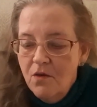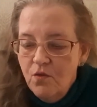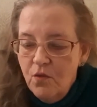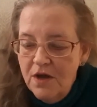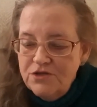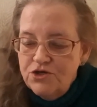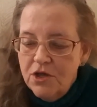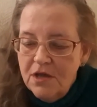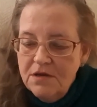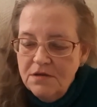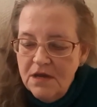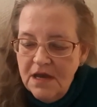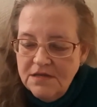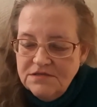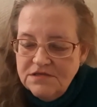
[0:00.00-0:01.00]
Winchlet.
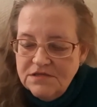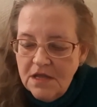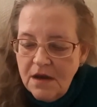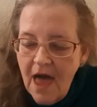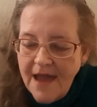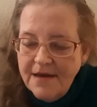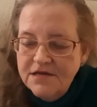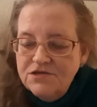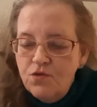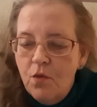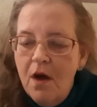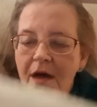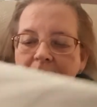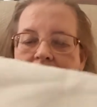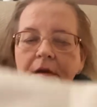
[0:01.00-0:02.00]
It's the lightest
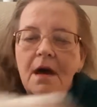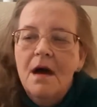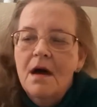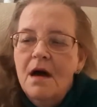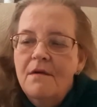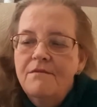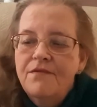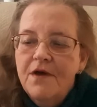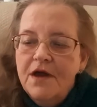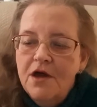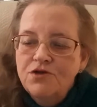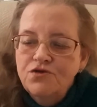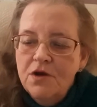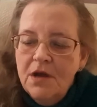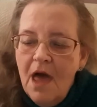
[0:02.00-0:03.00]
one of the
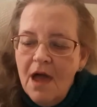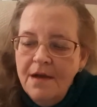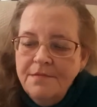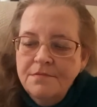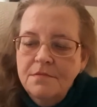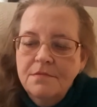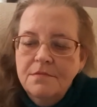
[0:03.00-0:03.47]
country line.